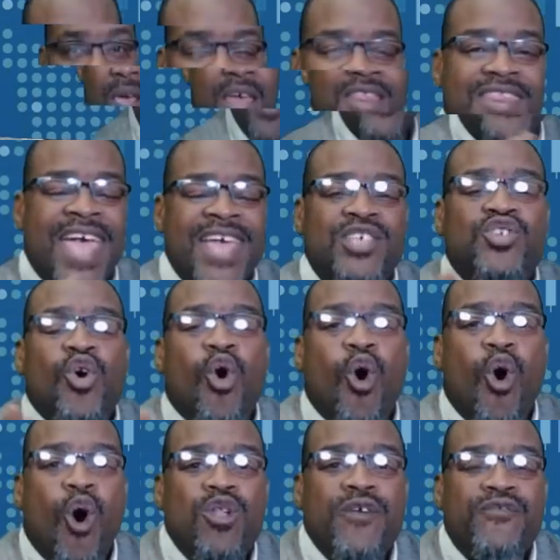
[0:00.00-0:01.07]
Thanks to
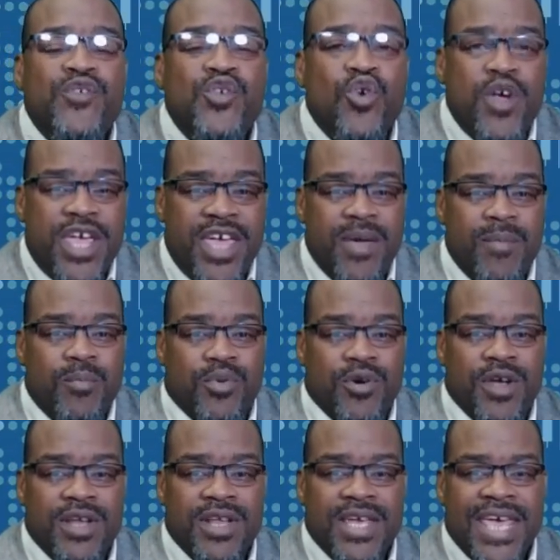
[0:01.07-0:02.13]
all of your
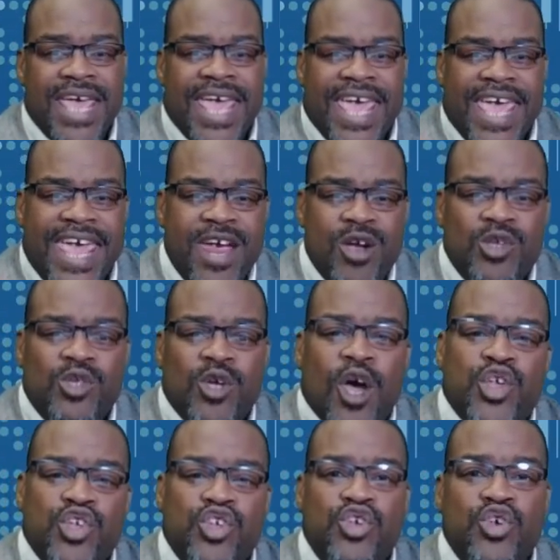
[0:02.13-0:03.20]
input, here's a
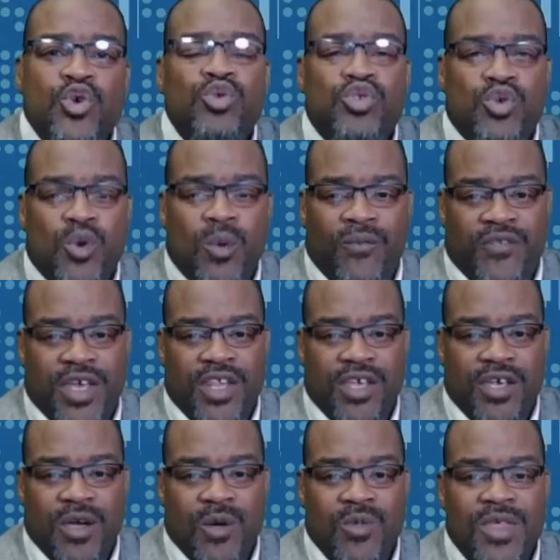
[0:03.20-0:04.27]
YouTube
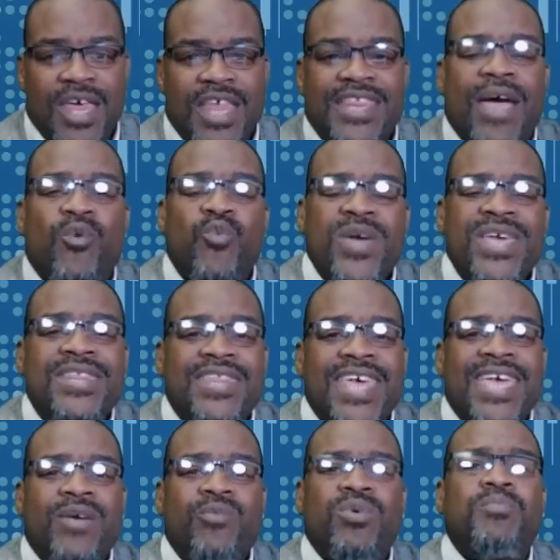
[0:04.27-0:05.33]
video that we
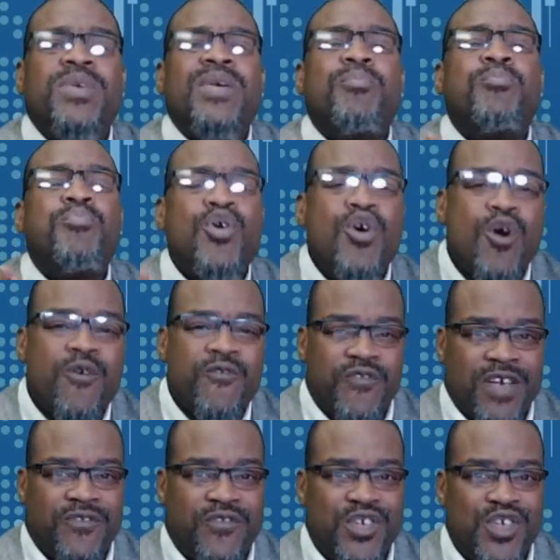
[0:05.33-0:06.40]
think would be
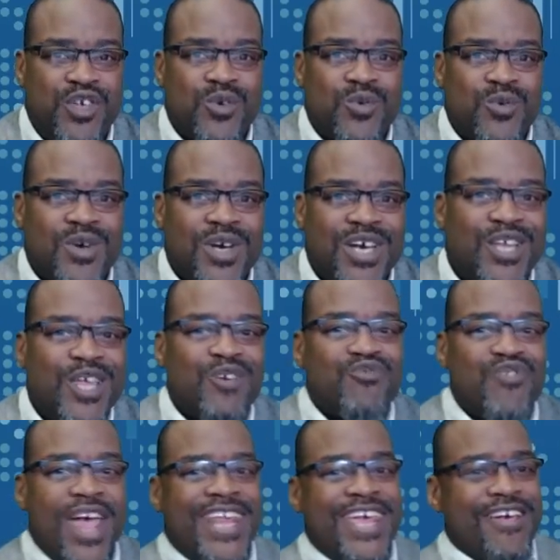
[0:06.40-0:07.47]
perfect for you. Click
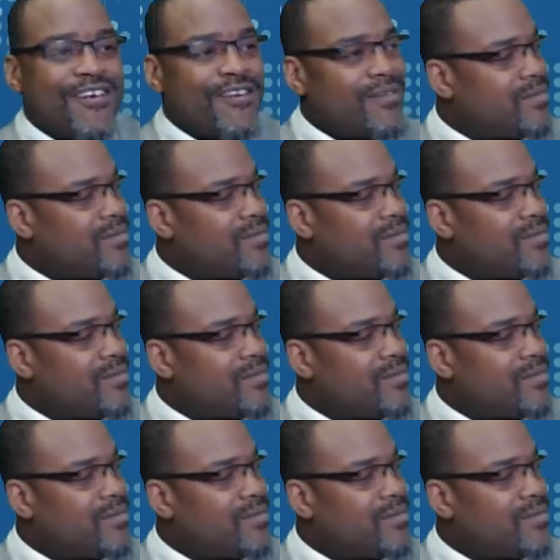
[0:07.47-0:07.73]
right here.